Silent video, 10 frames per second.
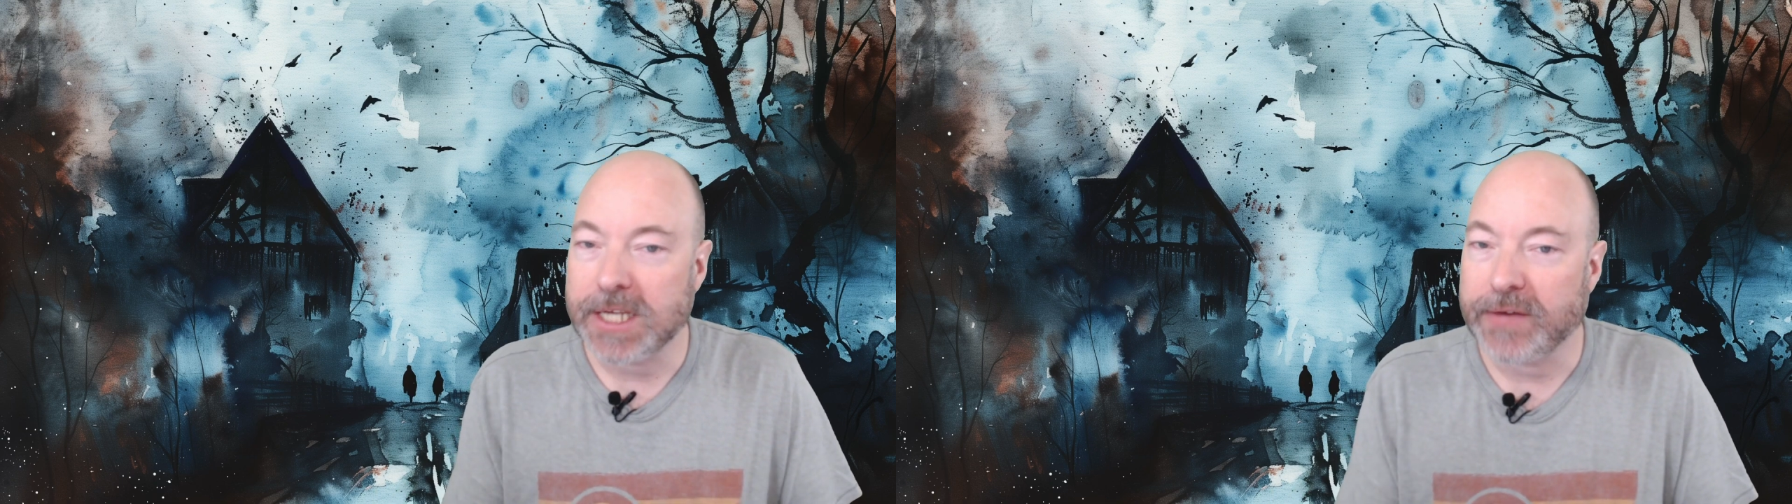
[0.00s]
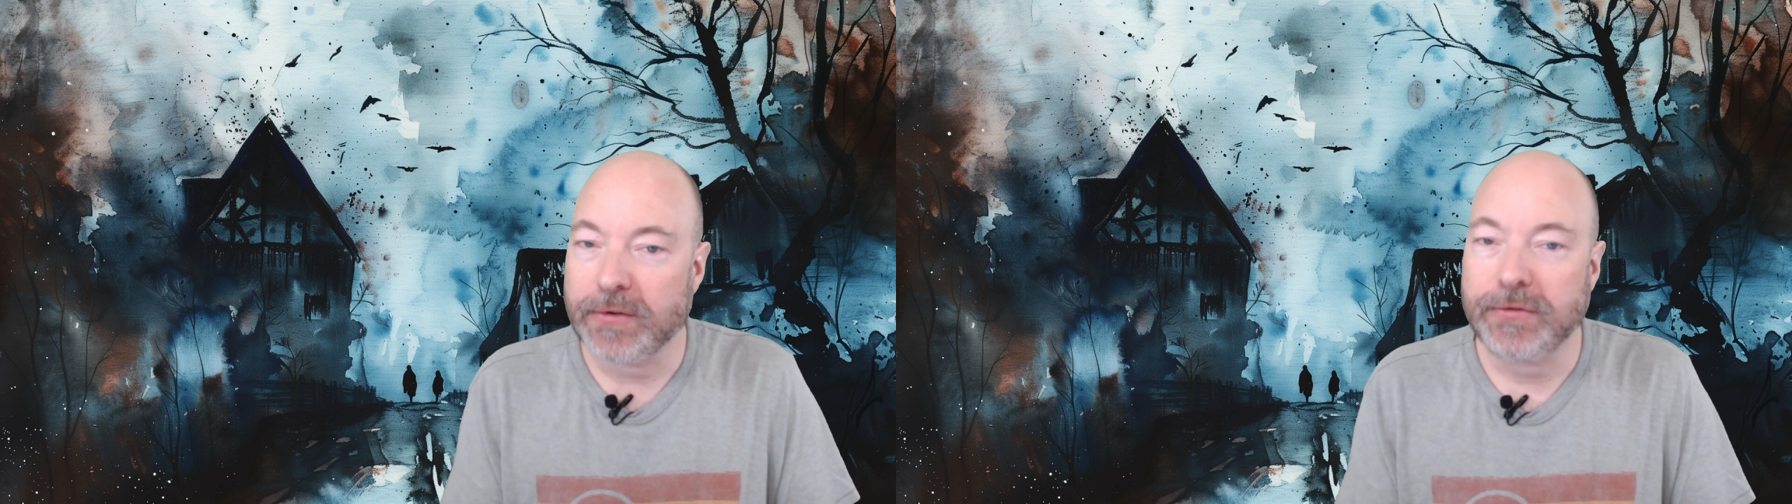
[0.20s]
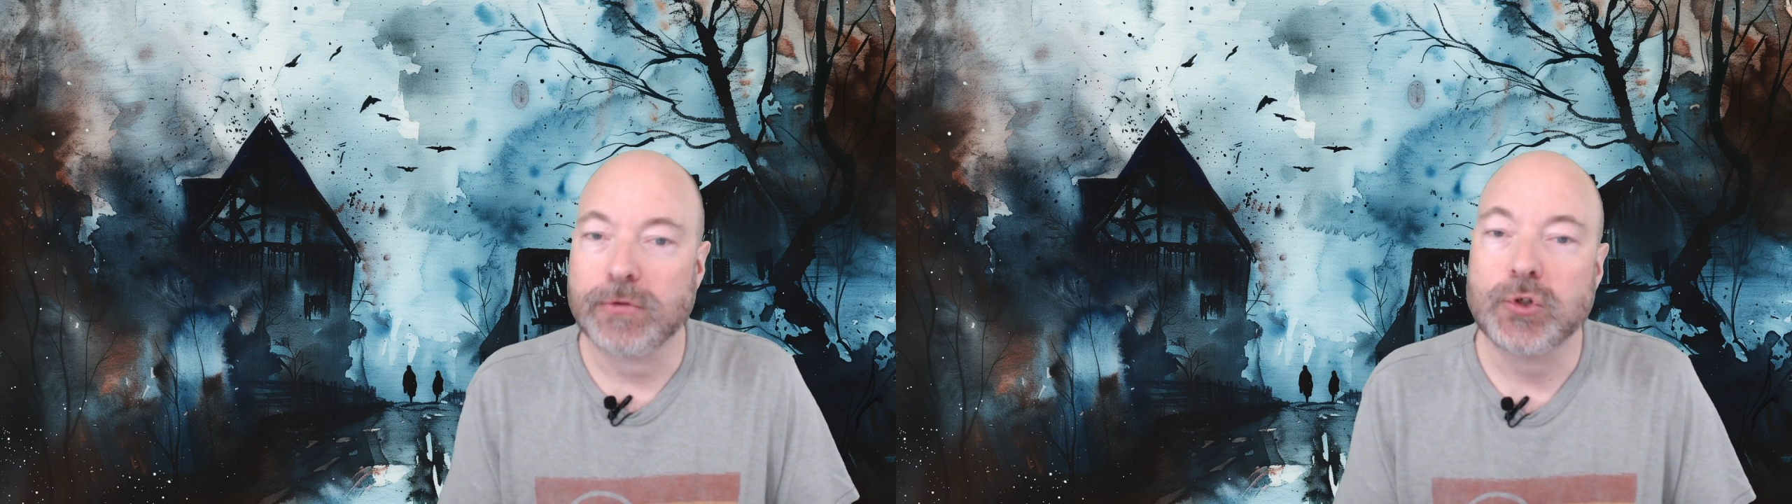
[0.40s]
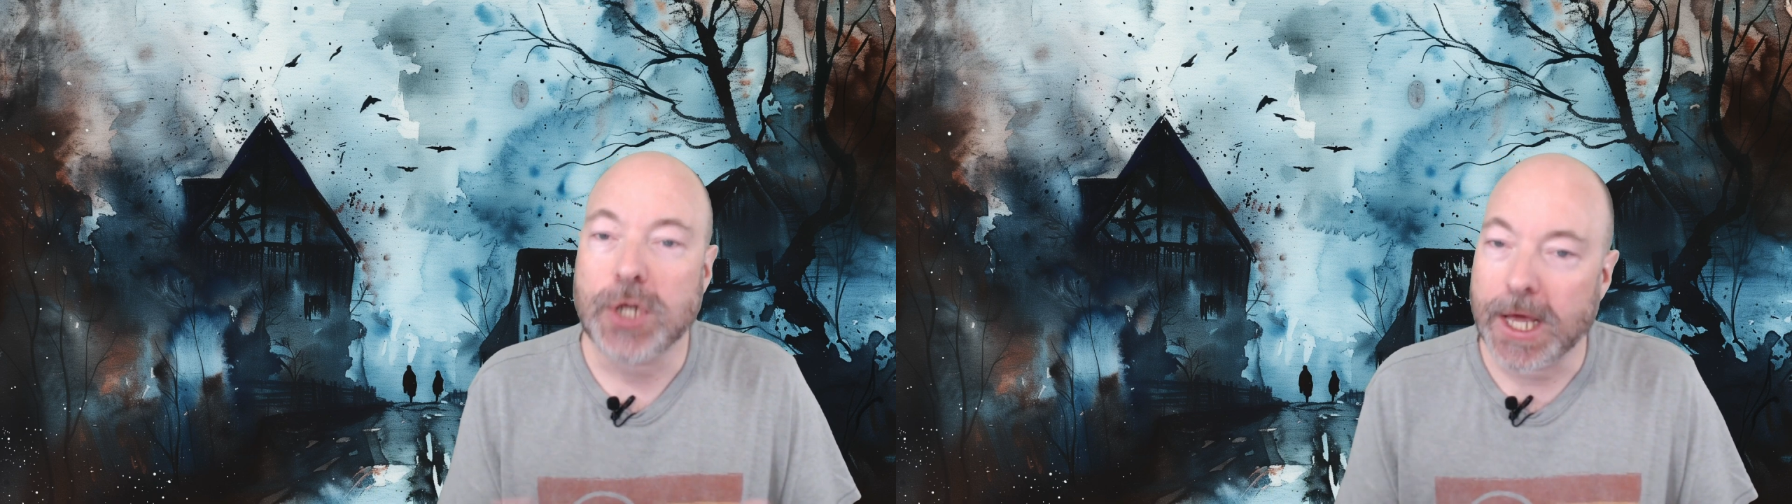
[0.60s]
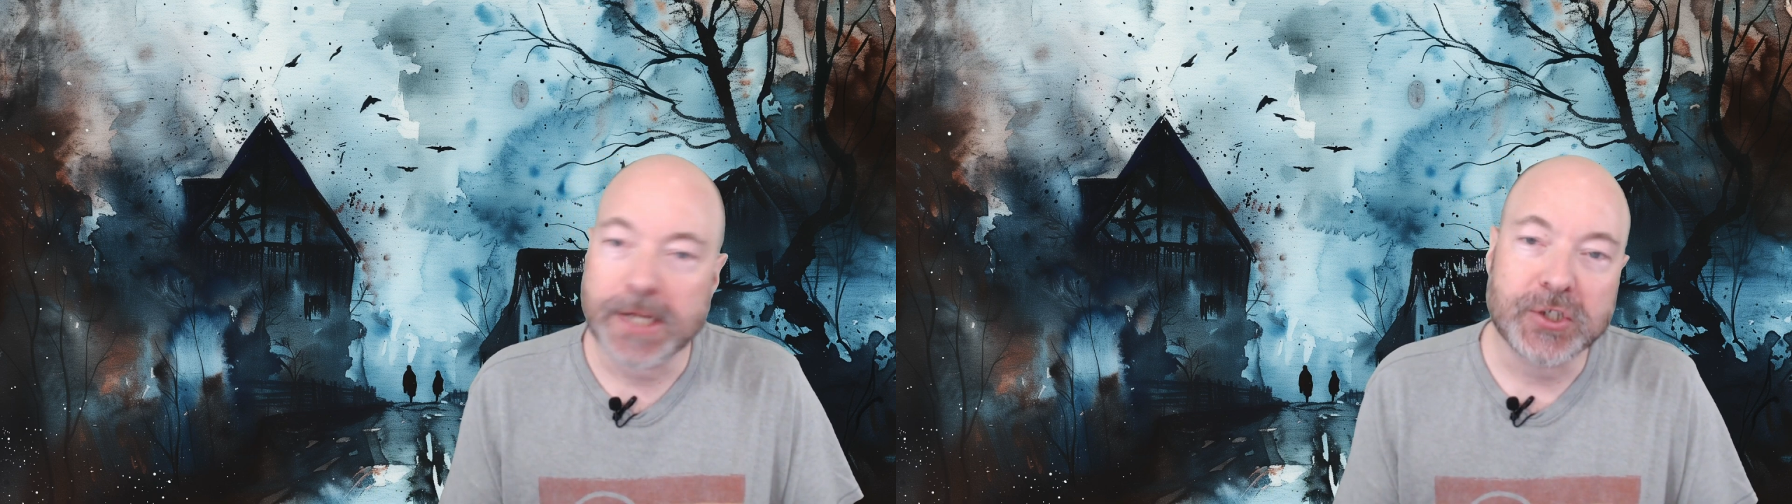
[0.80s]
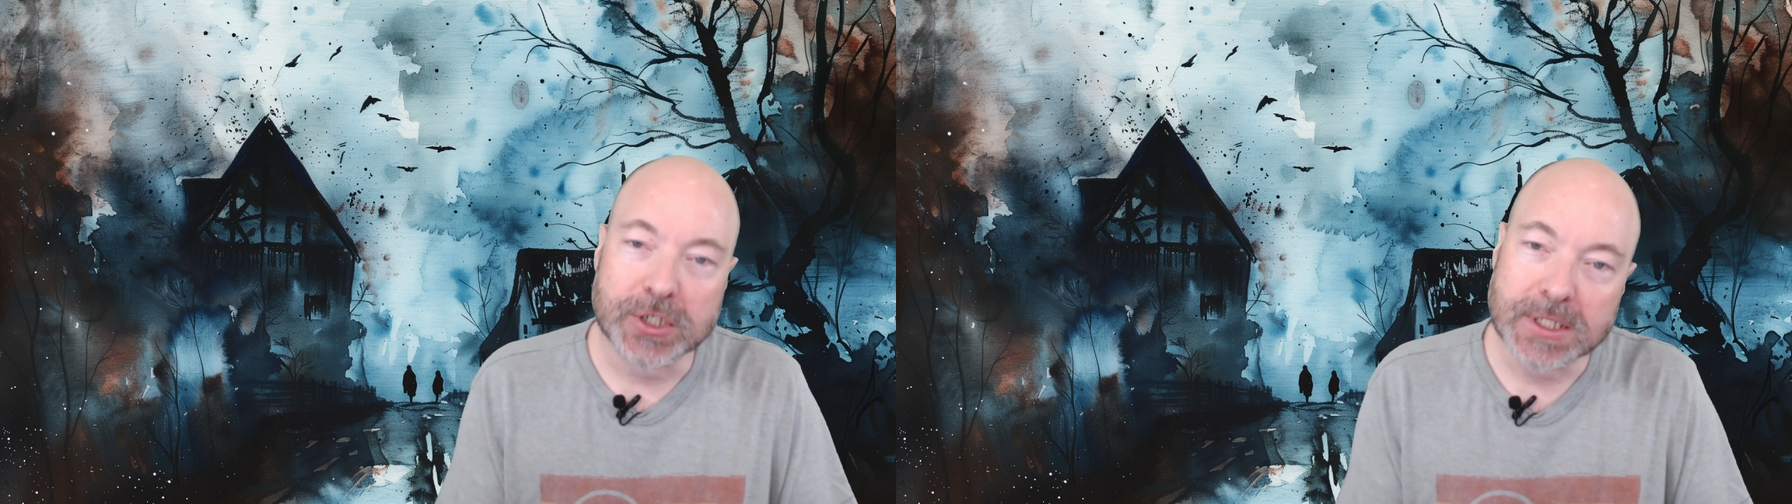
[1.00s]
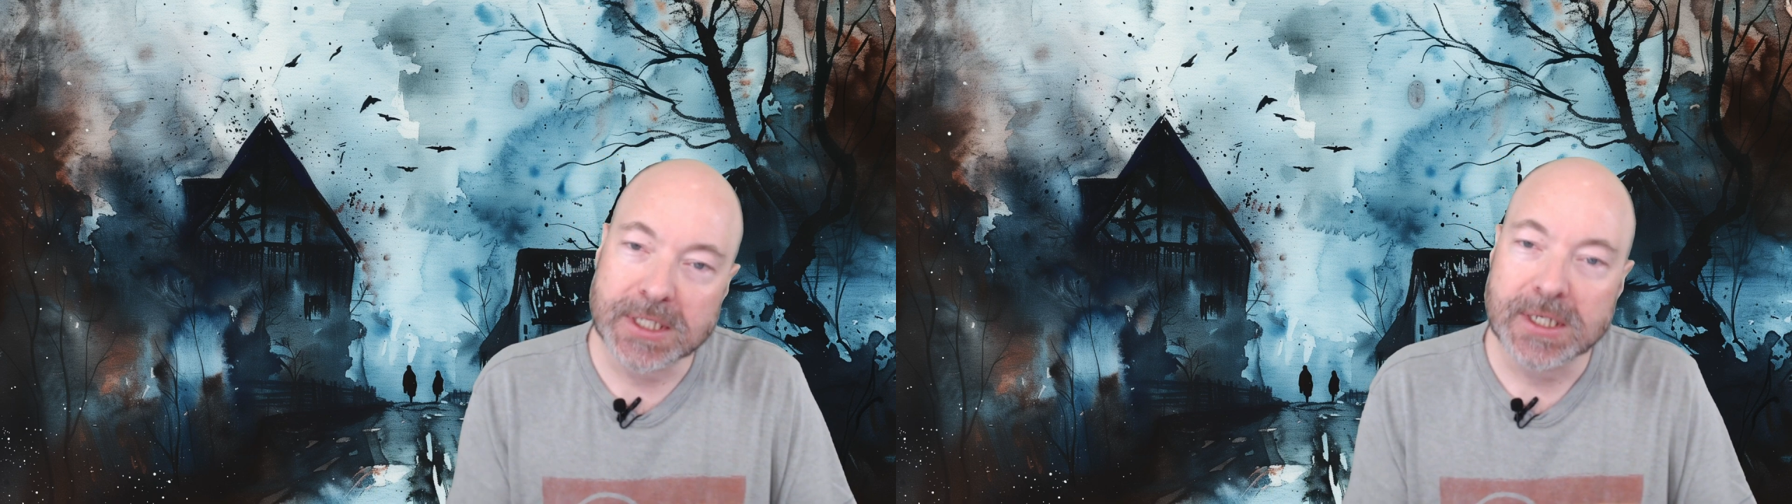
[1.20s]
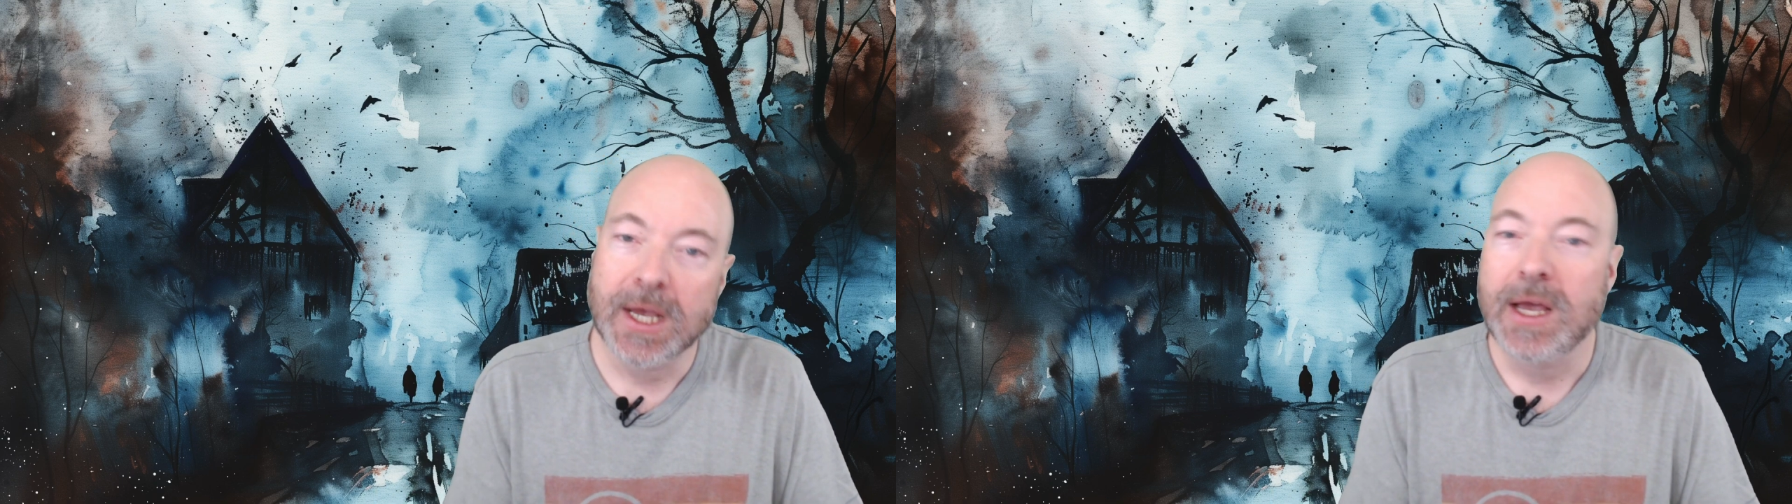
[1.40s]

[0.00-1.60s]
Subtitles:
have a few challenges.